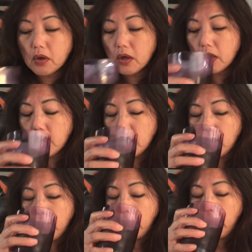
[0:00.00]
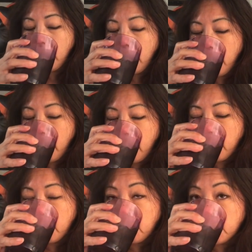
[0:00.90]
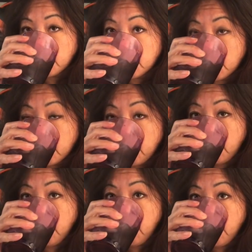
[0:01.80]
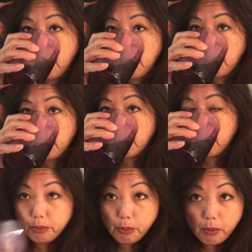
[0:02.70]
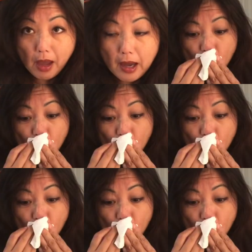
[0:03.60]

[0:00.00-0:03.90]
(silence)